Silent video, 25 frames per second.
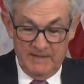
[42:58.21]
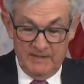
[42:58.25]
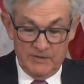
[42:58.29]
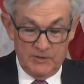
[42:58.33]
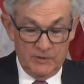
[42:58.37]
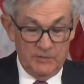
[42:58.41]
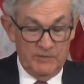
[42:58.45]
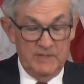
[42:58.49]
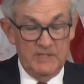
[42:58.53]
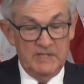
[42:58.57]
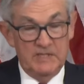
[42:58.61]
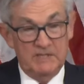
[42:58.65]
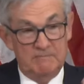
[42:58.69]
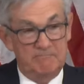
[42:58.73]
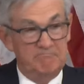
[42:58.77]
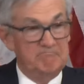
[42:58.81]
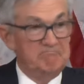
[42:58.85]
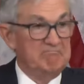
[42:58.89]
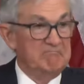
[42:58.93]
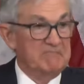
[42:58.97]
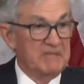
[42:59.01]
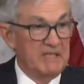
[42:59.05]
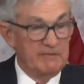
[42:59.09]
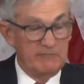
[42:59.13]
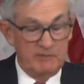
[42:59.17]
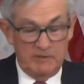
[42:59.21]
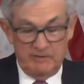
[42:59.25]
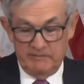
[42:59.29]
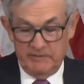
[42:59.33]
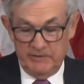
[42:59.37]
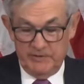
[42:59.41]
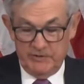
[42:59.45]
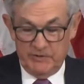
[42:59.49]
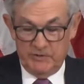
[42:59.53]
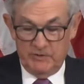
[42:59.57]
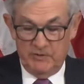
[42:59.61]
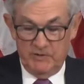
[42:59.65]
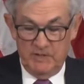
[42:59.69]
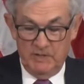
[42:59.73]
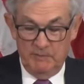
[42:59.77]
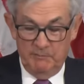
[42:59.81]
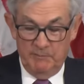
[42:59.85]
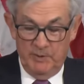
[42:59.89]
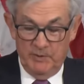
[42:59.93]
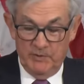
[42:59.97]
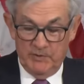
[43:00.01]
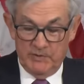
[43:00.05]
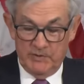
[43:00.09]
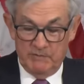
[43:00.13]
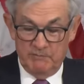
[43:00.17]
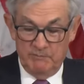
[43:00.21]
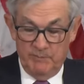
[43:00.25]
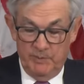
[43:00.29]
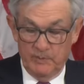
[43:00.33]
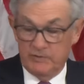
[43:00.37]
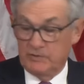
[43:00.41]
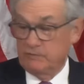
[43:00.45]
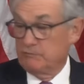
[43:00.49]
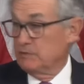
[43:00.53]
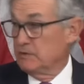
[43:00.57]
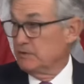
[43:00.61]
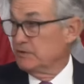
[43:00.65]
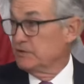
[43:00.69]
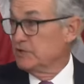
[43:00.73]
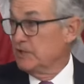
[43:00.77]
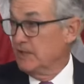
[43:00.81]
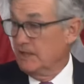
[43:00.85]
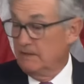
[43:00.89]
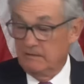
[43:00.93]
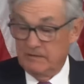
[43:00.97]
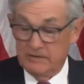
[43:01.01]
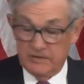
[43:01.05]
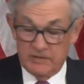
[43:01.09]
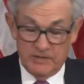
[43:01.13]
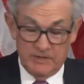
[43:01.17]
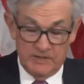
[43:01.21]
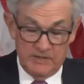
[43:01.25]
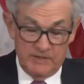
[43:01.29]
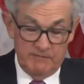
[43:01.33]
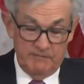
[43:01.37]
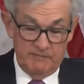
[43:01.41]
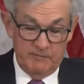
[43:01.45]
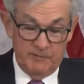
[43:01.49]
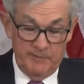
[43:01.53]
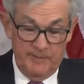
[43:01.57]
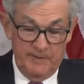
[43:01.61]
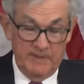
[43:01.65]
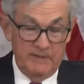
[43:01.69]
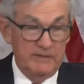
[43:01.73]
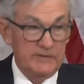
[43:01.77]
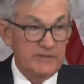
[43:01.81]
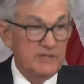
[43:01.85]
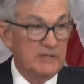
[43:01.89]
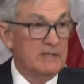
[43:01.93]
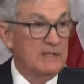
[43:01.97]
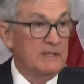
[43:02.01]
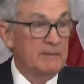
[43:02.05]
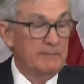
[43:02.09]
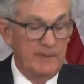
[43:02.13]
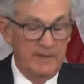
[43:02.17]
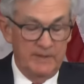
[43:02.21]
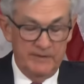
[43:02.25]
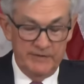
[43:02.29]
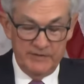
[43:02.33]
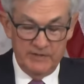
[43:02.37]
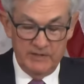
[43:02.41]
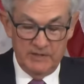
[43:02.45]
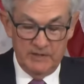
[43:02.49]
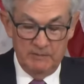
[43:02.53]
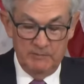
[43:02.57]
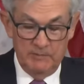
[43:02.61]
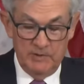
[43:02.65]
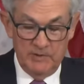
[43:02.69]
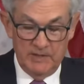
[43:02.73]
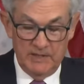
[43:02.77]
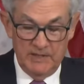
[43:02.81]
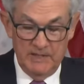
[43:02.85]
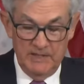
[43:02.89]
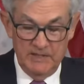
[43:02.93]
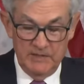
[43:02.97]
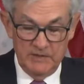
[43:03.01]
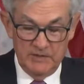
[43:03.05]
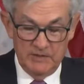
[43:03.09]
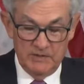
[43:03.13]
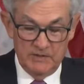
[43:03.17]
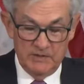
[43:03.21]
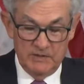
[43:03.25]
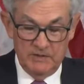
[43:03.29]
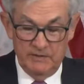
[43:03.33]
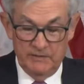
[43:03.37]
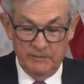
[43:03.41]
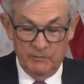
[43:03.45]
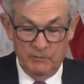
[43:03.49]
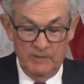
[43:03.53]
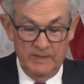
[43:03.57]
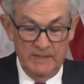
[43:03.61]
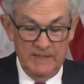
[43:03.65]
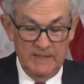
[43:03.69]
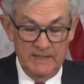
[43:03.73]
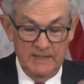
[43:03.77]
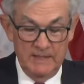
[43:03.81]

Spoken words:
So this level of uncertainty posed real challenges for policy and policy communications. On the one